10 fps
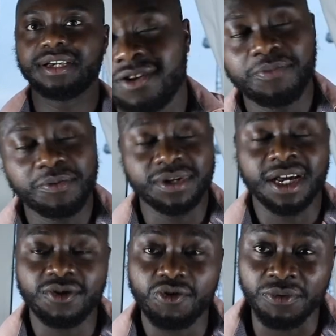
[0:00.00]
A lot of people
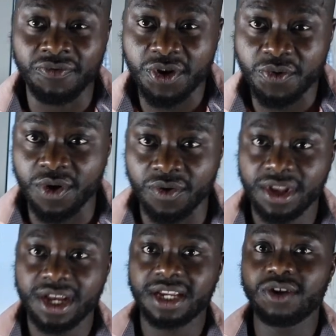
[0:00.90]
that know me very well
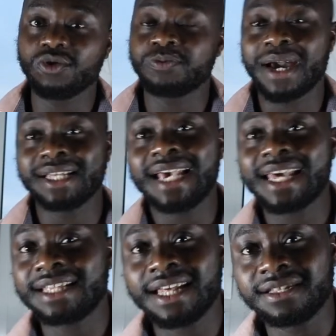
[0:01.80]
knows by
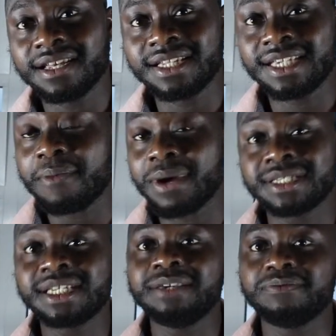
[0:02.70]
10:30 I'm
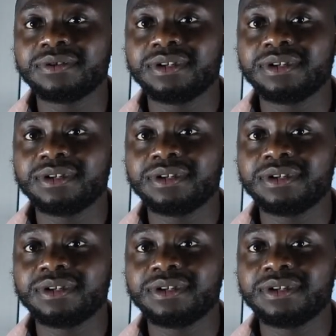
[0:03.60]
asleep.